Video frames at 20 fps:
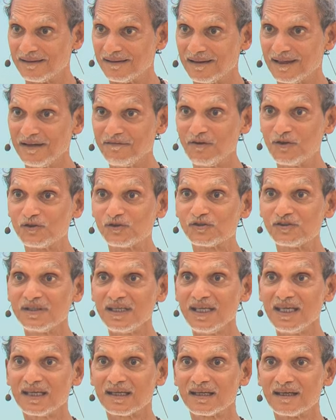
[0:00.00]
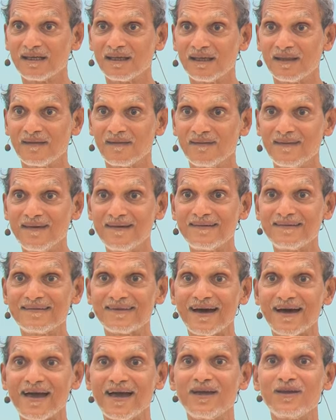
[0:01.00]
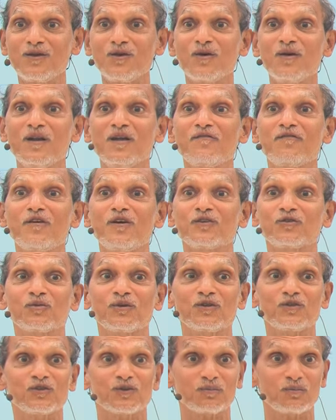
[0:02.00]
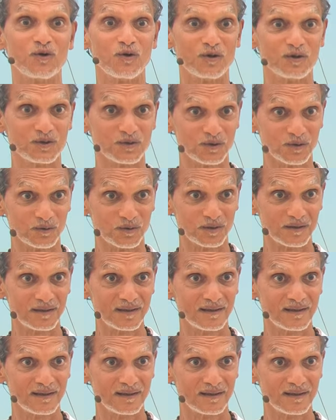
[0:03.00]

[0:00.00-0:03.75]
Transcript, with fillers: If you seek, the entire universe will support you